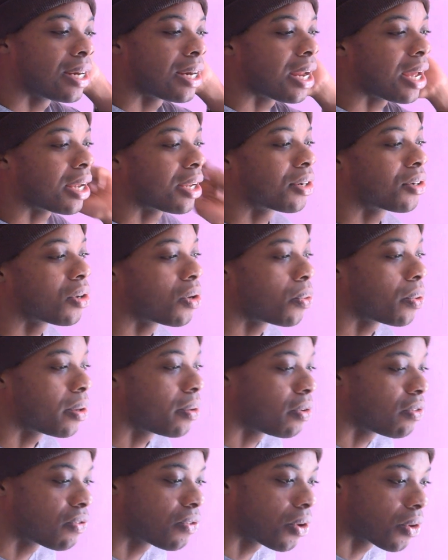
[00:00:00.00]
Hey, you know we
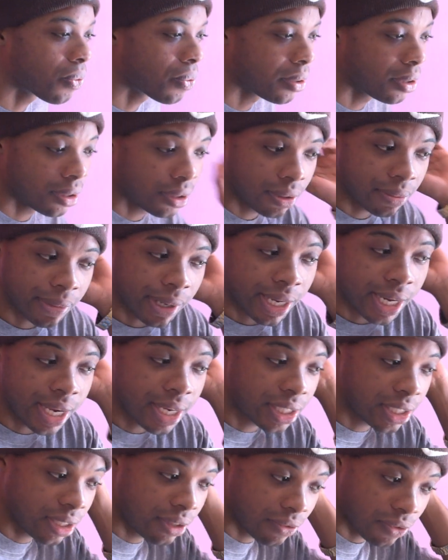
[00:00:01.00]
fuck with her, man,
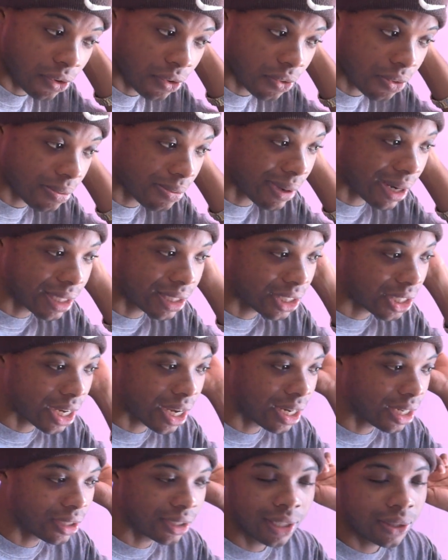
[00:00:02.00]
and she fuck with my
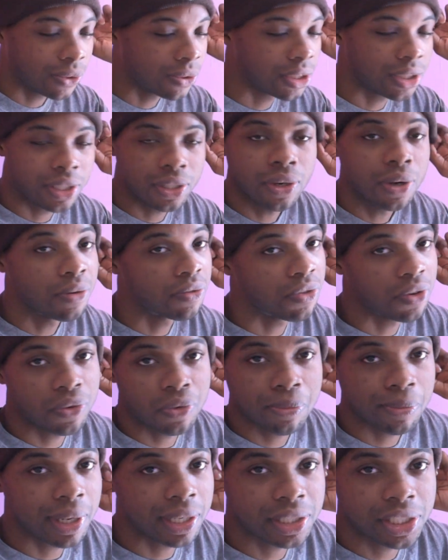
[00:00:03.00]
channel. No, she don't fuck
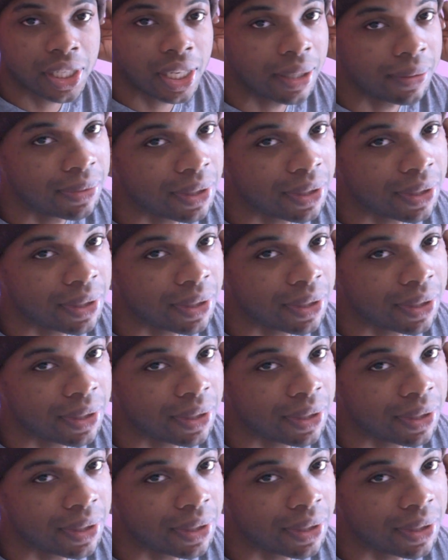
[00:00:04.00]
with my channel.